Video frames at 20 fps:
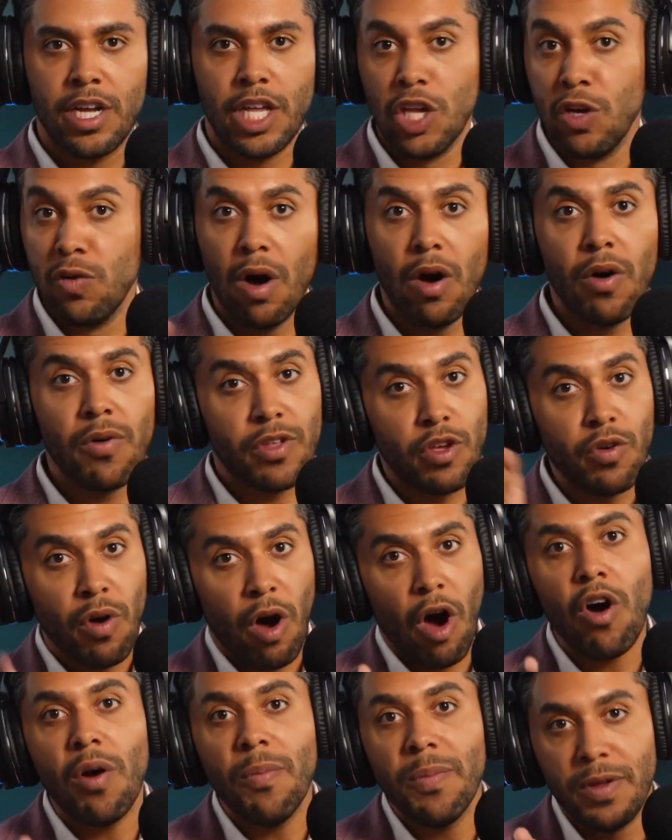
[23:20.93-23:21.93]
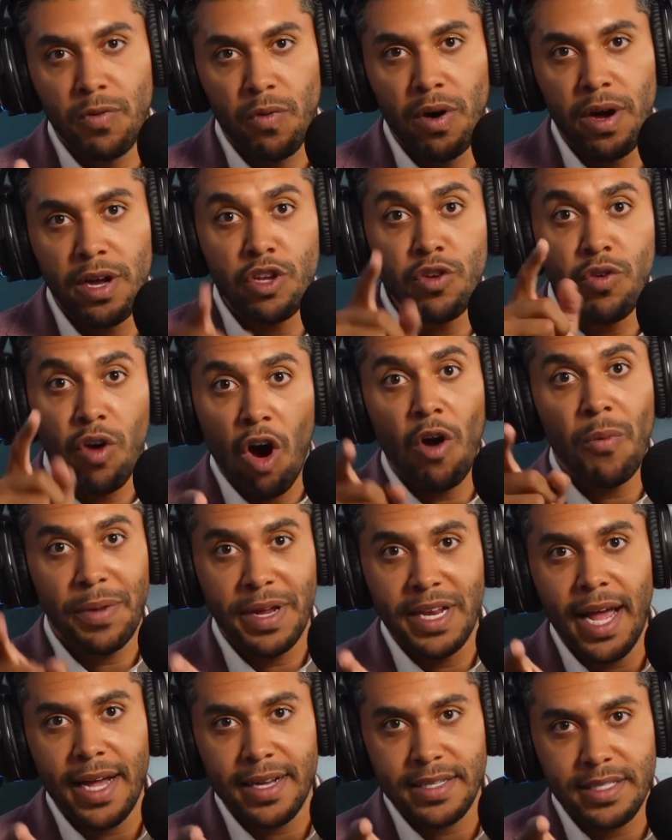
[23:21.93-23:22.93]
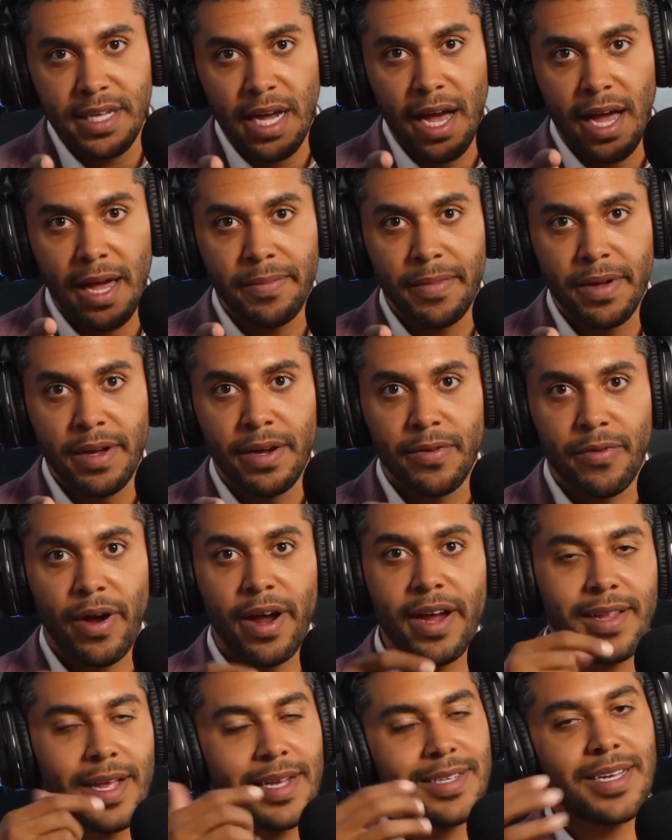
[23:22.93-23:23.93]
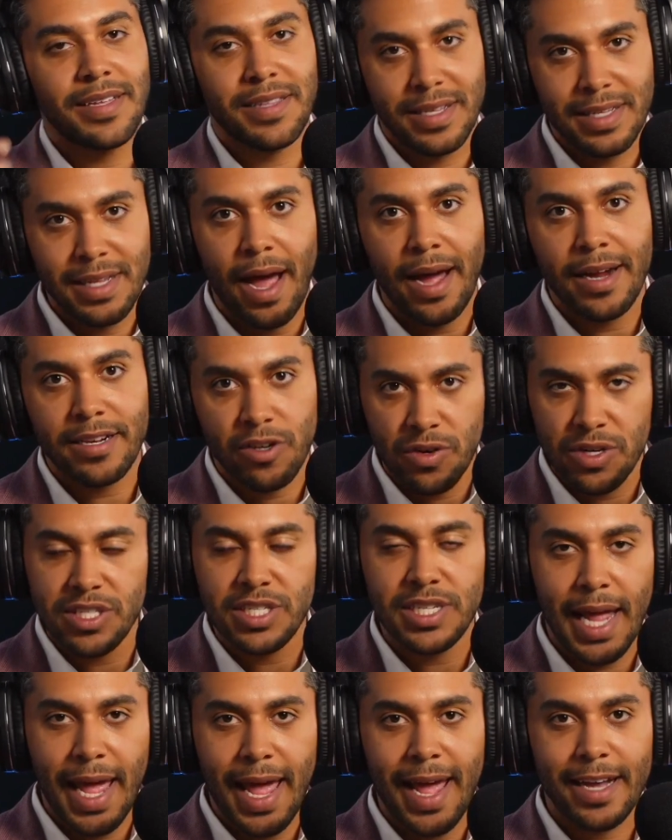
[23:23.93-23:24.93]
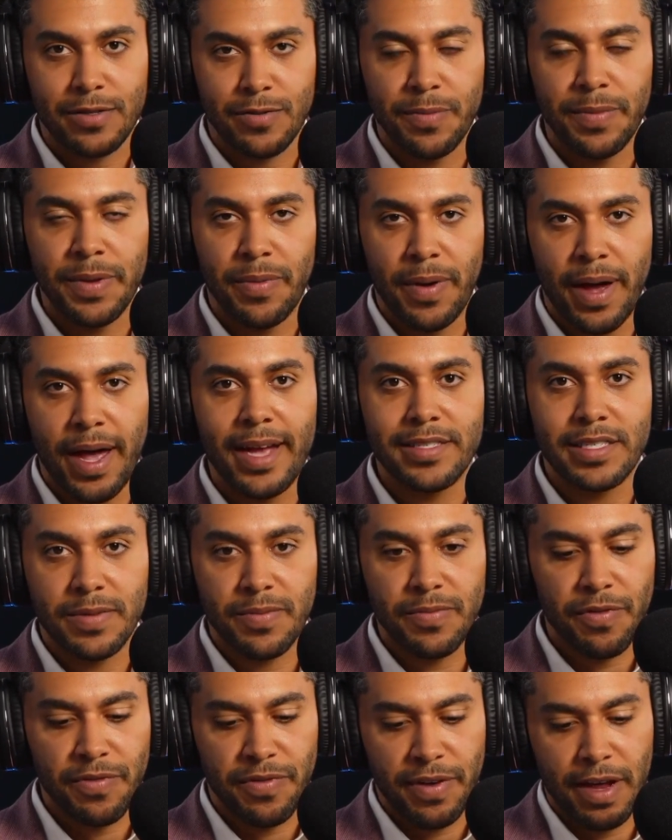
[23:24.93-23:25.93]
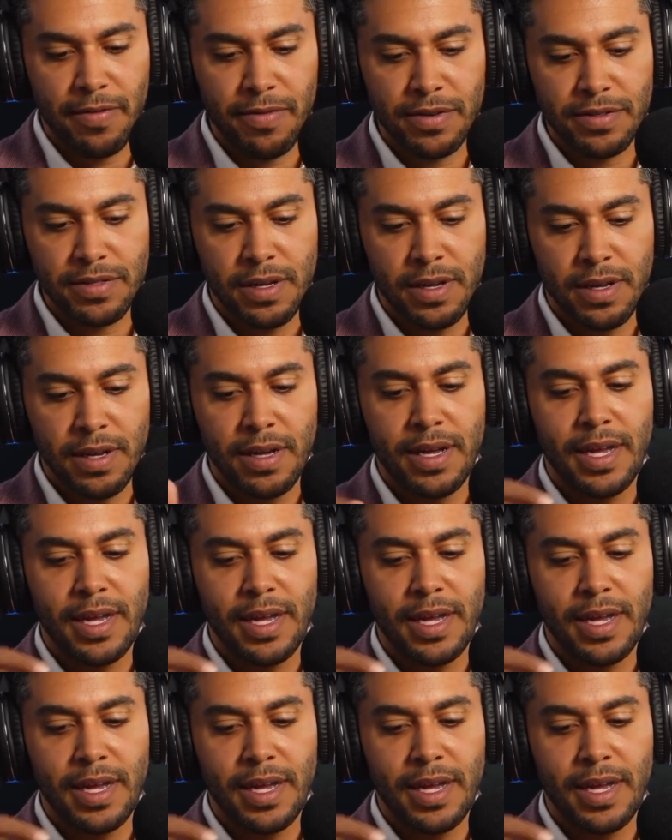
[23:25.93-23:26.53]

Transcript: You owe me one. You owe me next time, right? That's how the non-Christian acts when people ask him for favors.